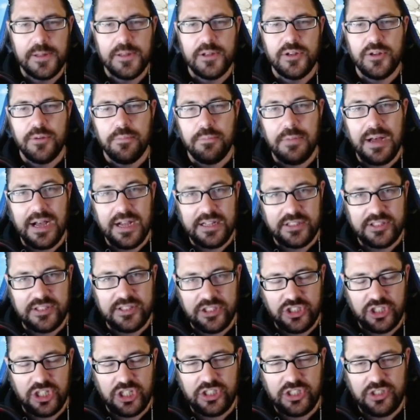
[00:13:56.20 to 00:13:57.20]
My
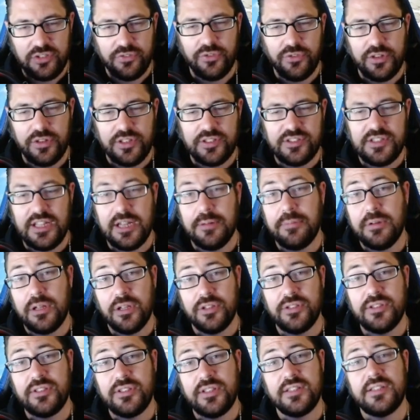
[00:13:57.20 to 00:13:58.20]
suggestion for this deck,
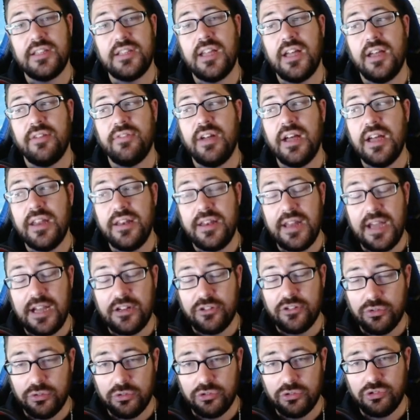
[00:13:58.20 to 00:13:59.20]
because it does have a
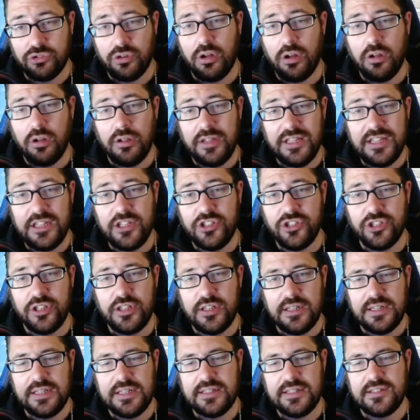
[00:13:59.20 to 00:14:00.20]
natural draw engine
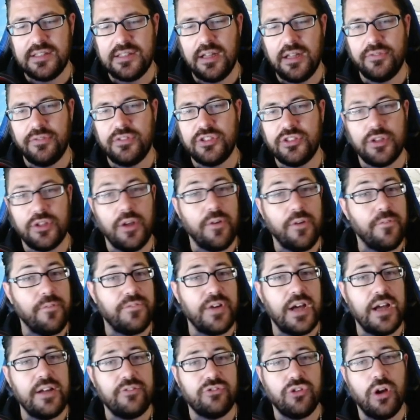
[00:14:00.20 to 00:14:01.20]
in itself, is to go
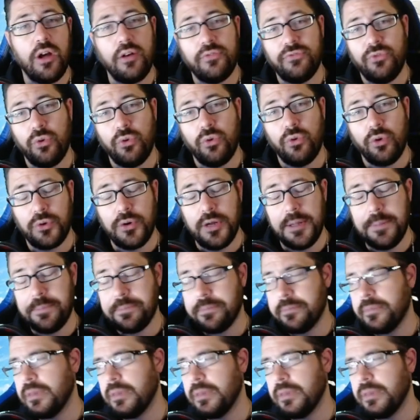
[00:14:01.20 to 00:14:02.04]
5 draw, 4 crit.